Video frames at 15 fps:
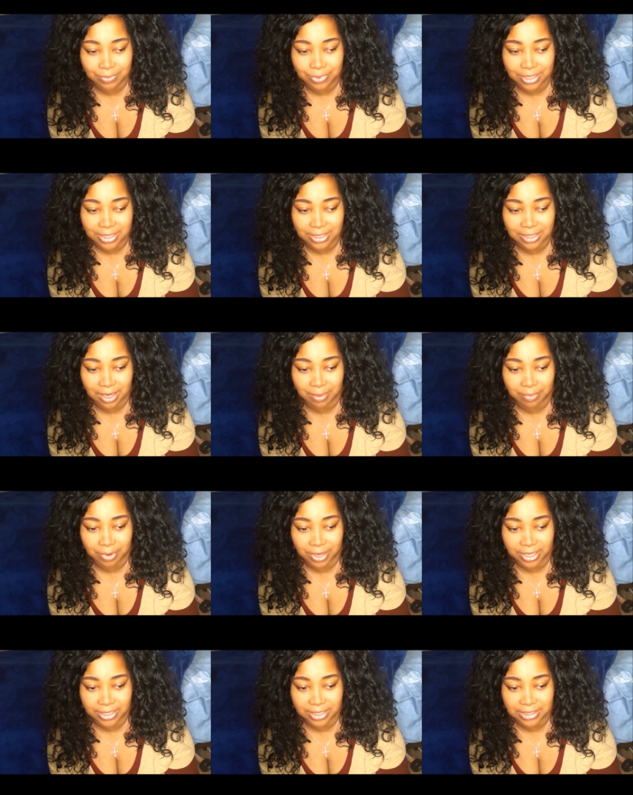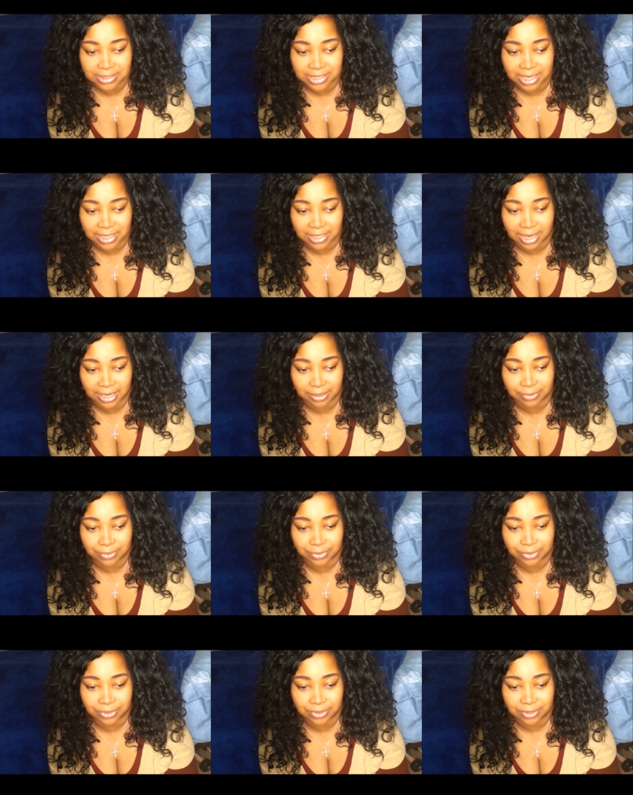been reading up on it. It's not a lot
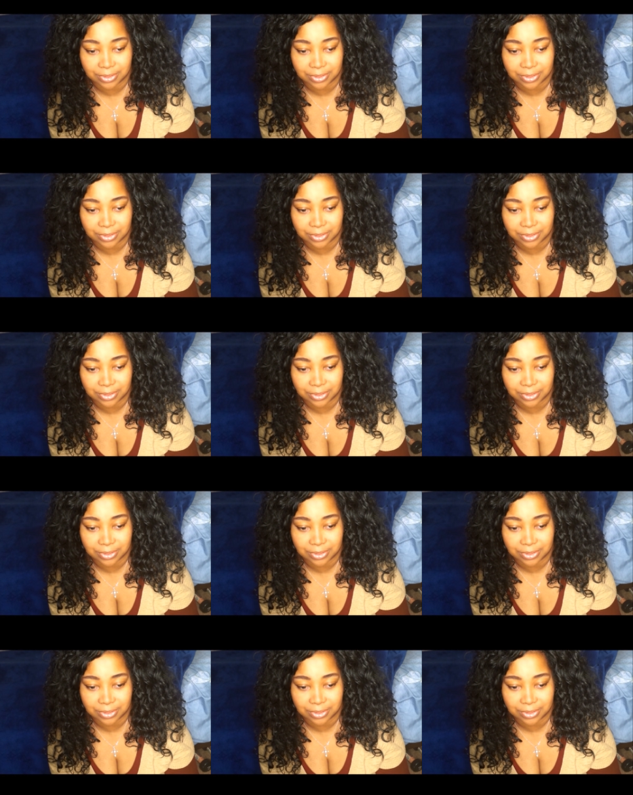of.